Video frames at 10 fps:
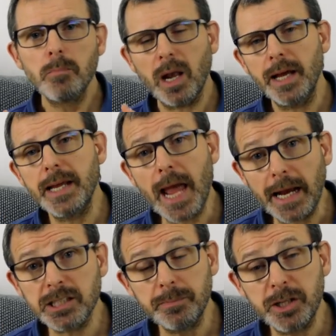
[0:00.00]
playing
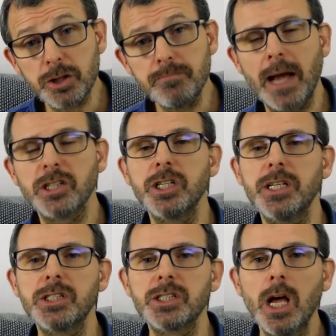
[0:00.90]
exhibition
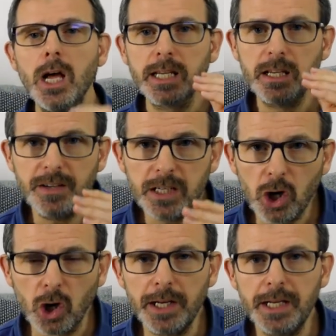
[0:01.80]
matches, giving
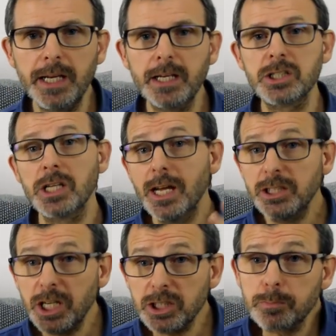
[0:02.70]
clinics,
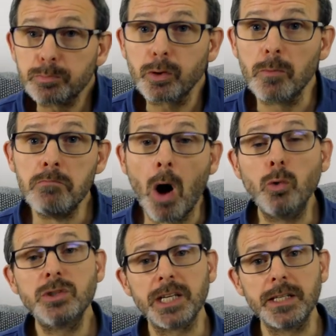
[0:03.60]
just
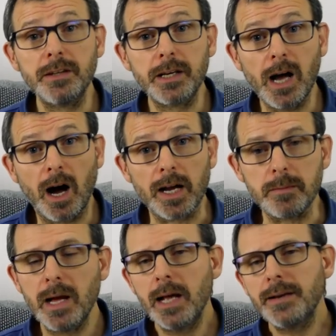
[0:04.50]
promoting the
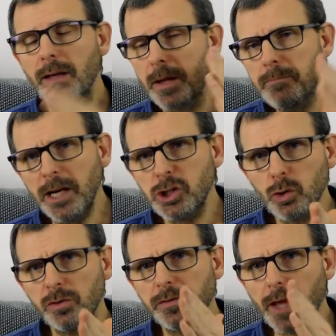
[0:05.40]
game. Now, they made
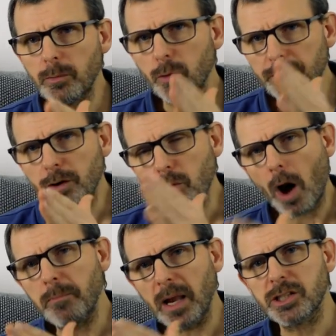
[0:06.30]
sure that they were in the
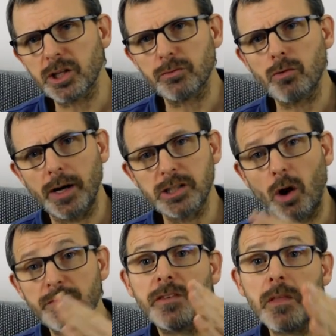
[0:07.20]
right place at the right
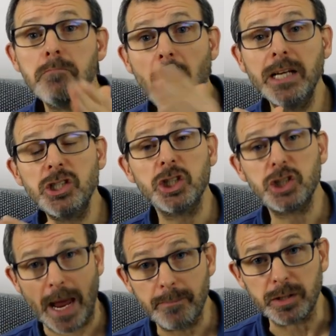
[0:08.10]
time for the major
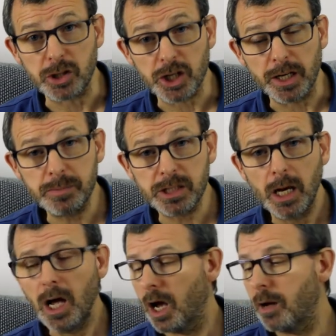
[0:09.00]
championships.
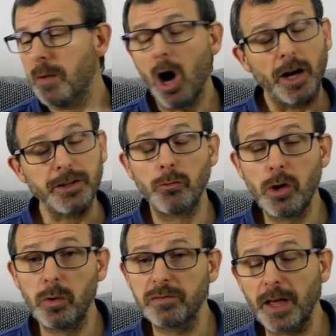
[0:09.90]
Um, I don't
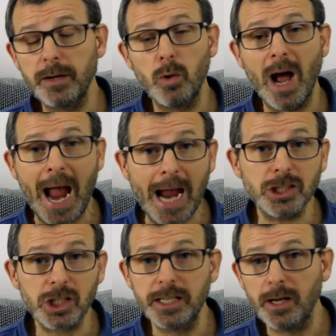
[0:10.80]
know if they were
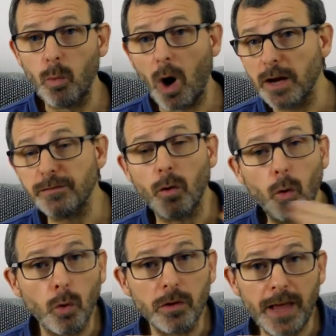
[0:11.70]
actually away for
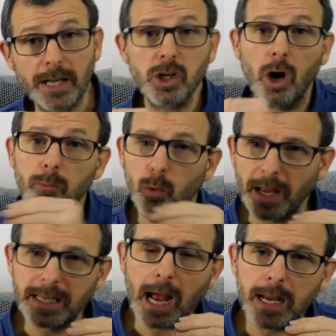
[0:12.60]
all of that time or
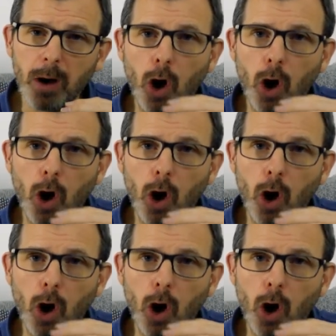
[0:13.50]
they came